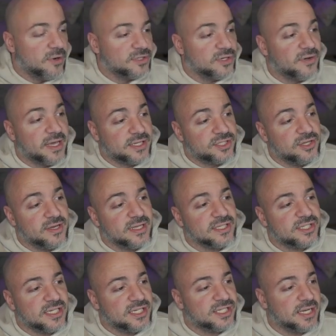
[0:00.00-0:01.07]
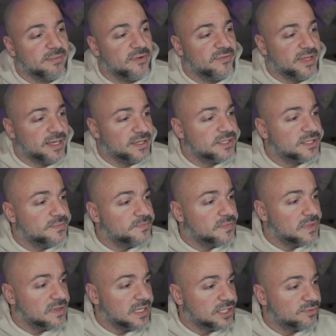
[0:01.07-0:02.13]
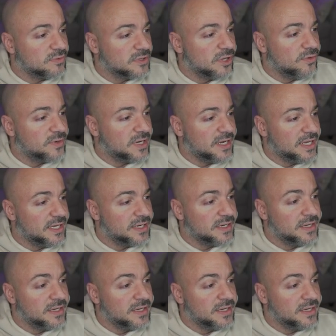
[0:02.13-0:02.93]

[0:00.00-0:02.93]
Okay, so you can see some of these. These were loaded in.